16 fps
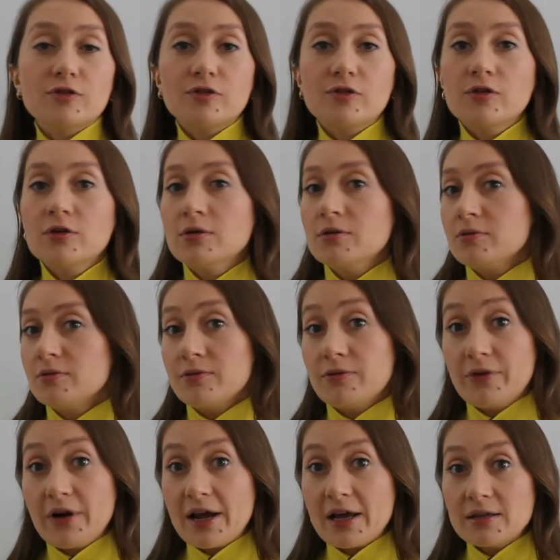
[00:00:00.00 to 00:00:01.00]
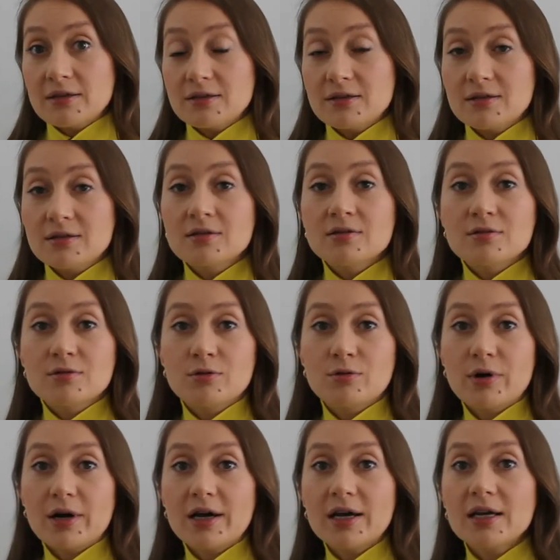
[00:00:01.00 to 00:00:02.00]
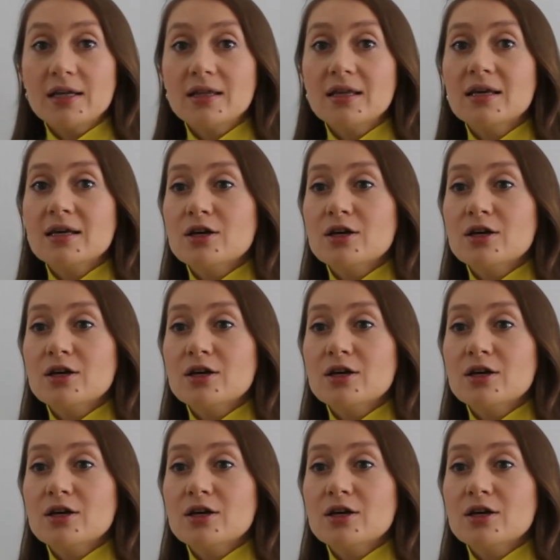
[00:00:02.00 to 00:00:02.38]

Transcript: of friends, right?